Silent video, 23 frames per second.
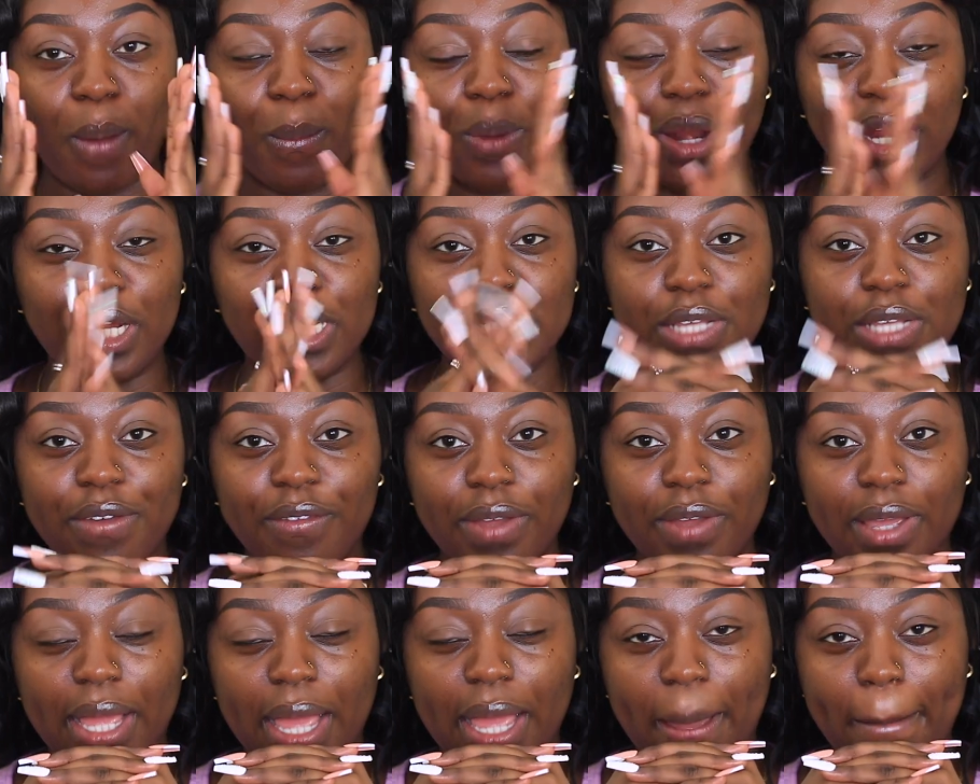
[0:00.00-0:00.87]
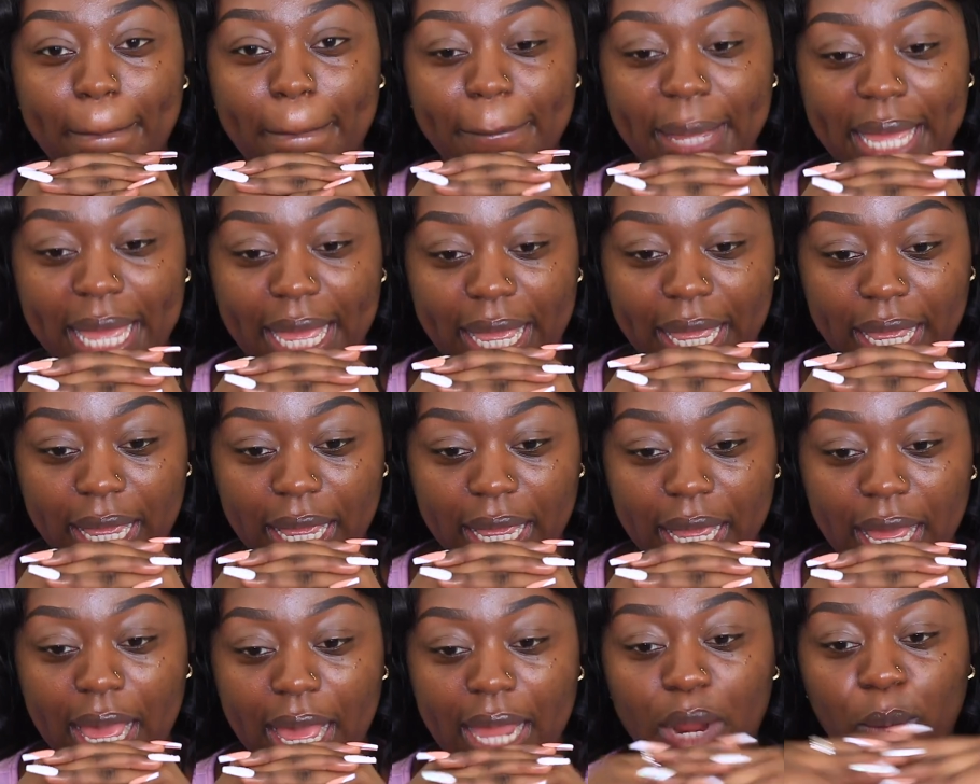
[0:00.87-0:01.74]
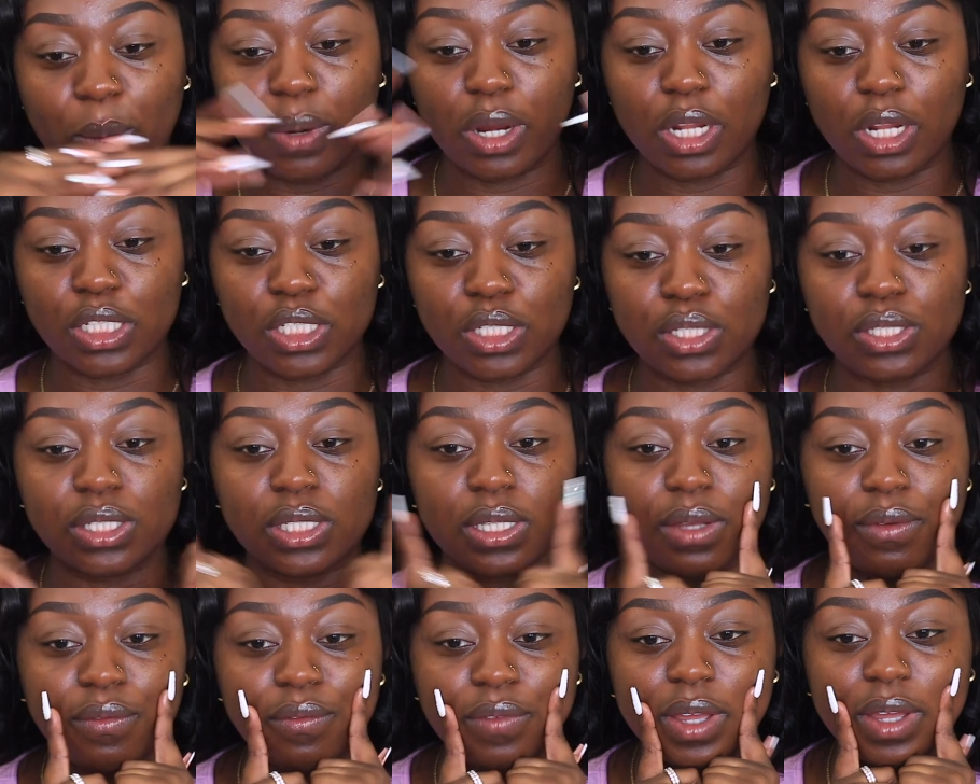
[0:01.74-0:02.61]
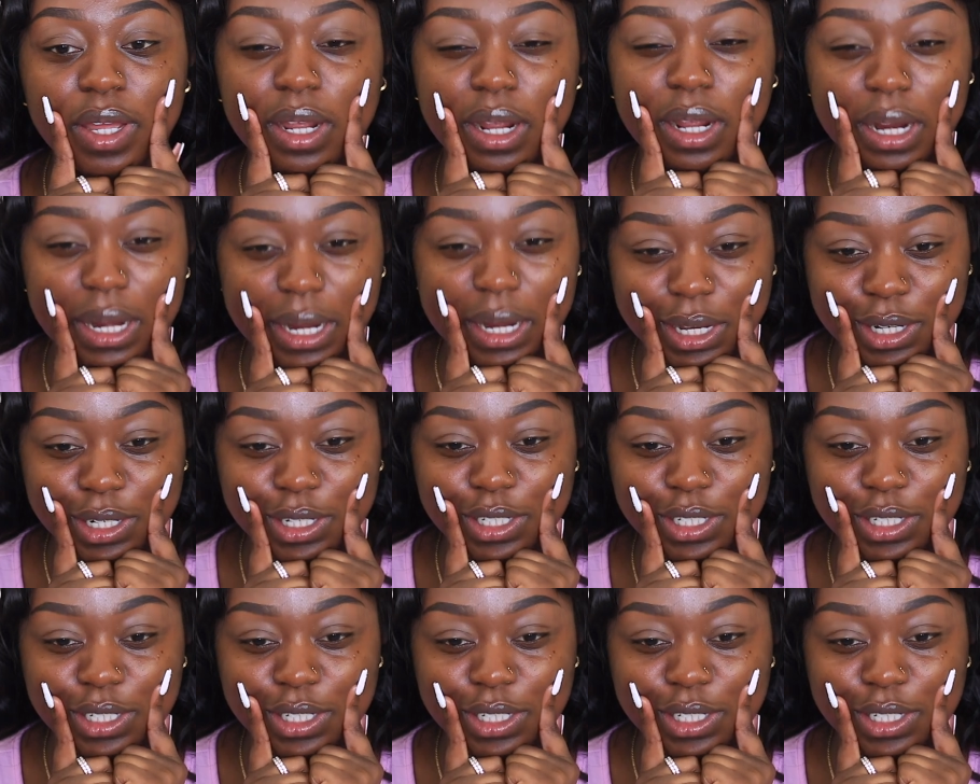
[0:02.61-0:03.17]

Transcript: I want to do something pink and I want to do something glitter.